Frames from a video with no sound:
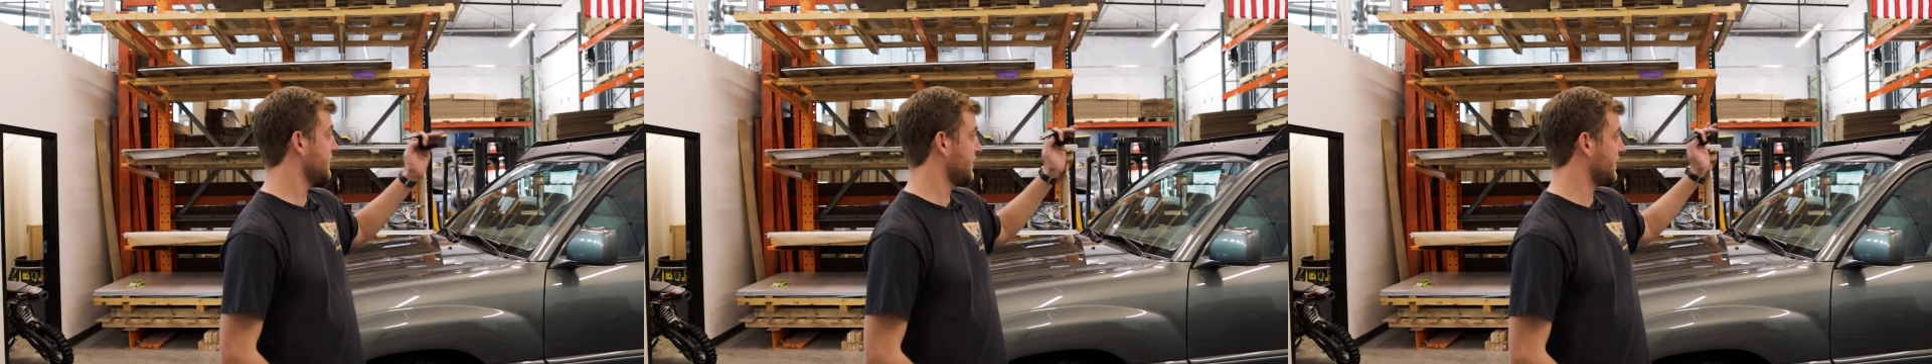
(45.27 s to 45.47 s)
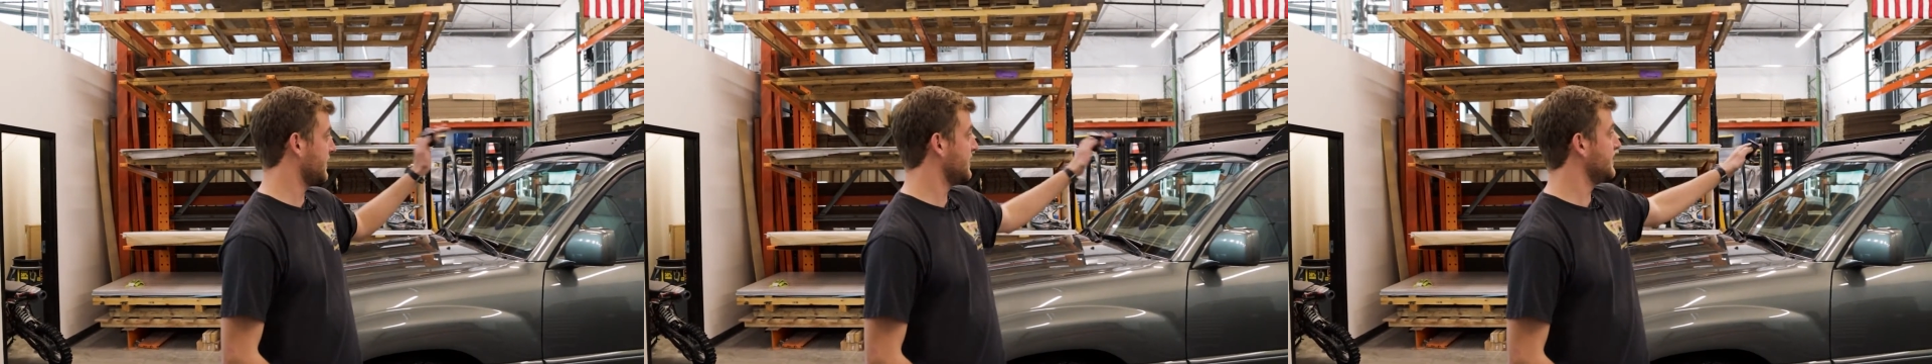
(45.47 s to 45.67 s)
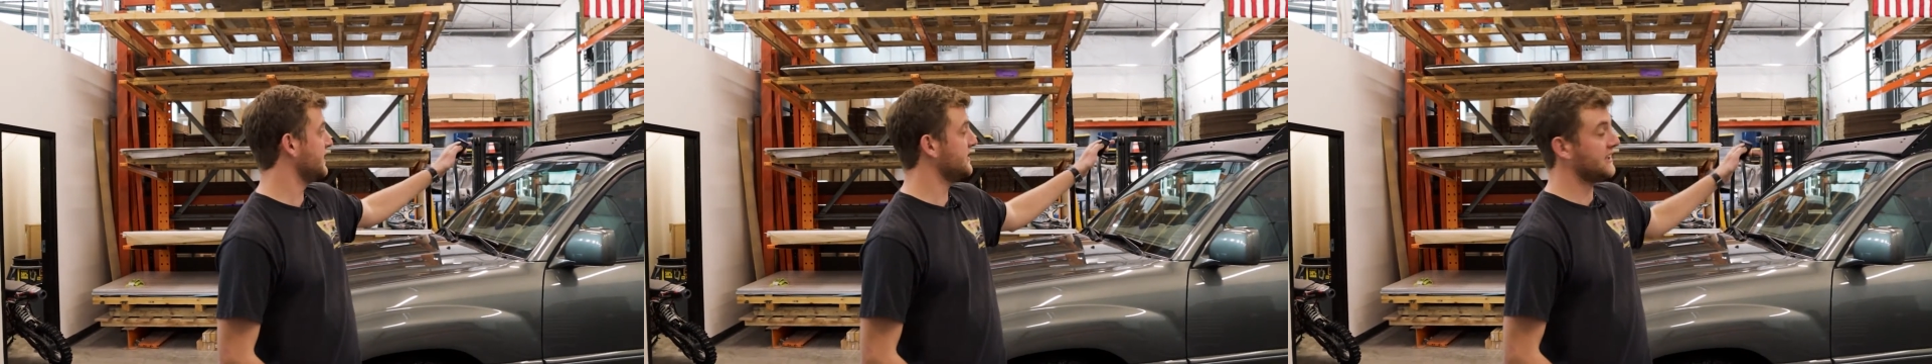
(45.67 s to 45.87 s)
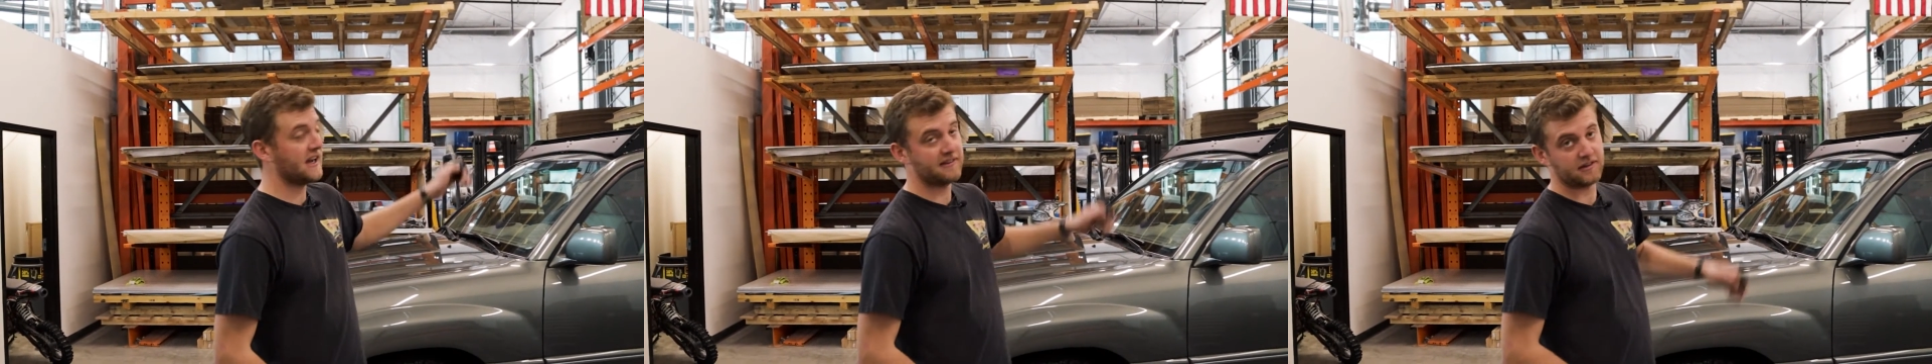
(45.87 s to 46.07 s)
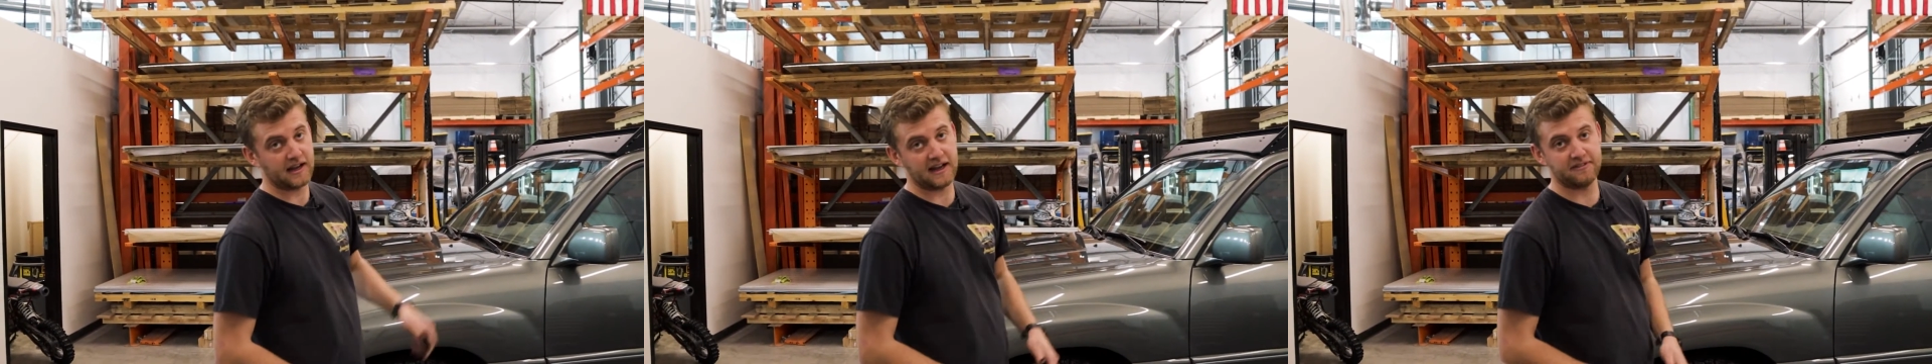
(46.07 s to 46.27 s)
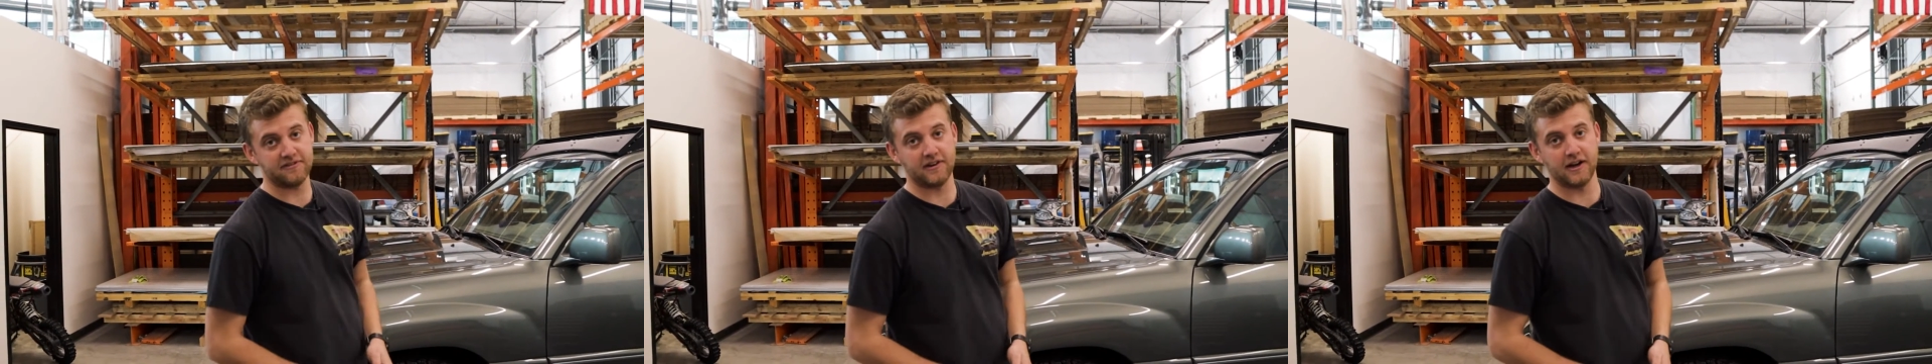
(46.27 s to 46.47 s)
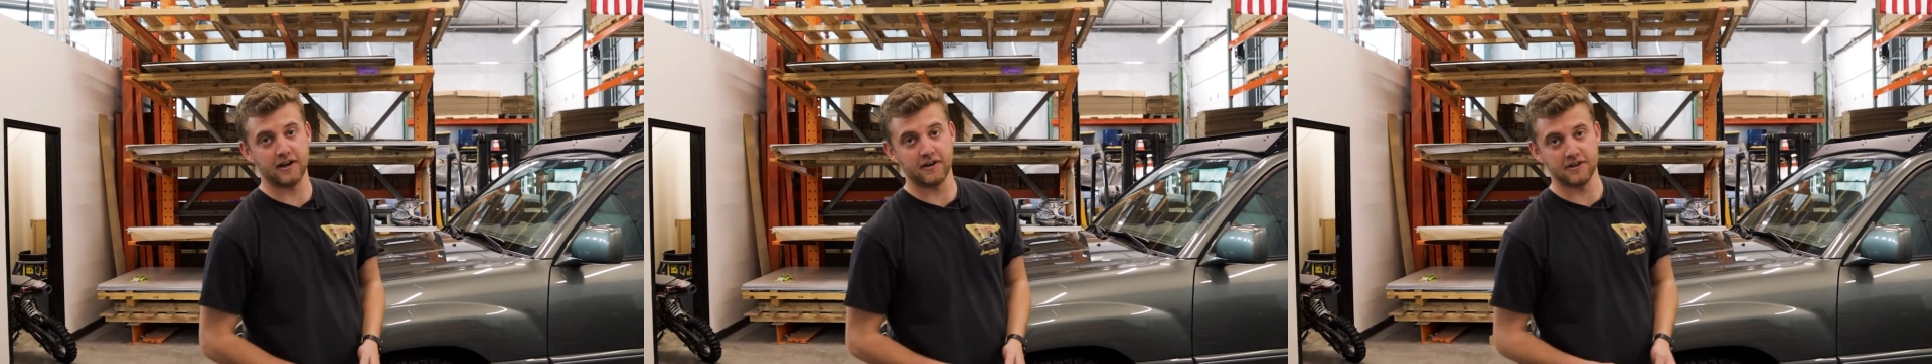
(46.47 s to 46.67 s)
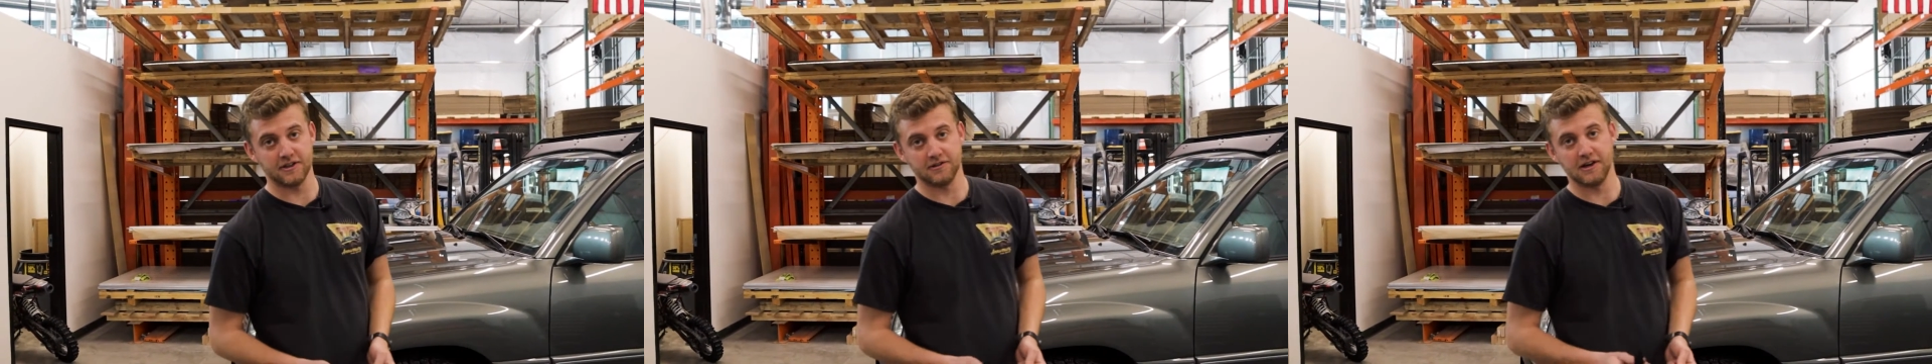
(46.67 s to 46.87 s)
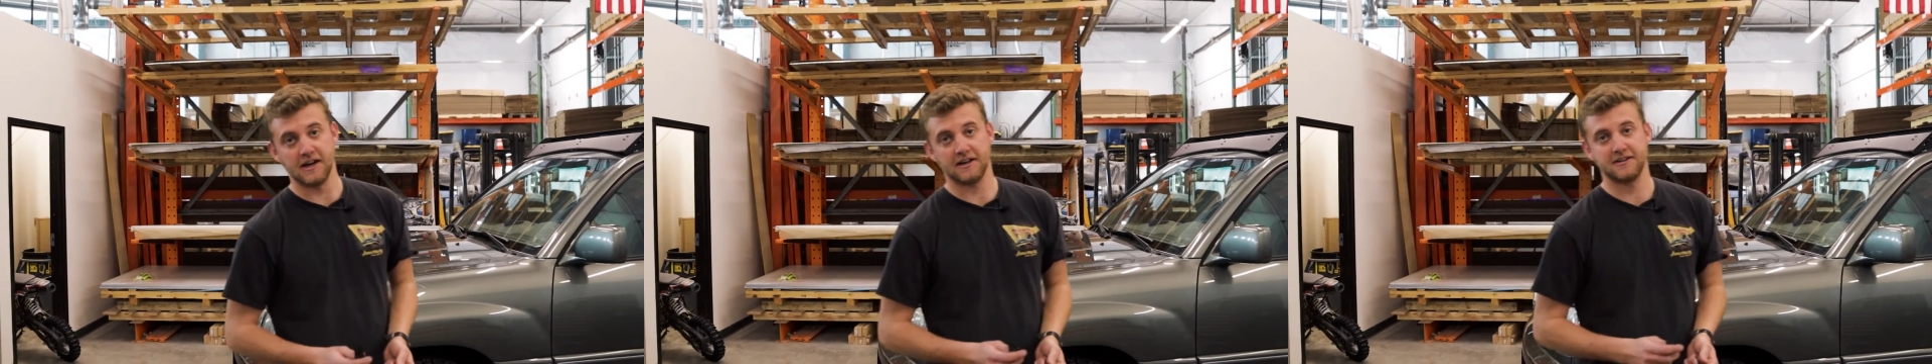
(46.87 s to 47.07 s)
you're going to need to have a half fairing on your rack.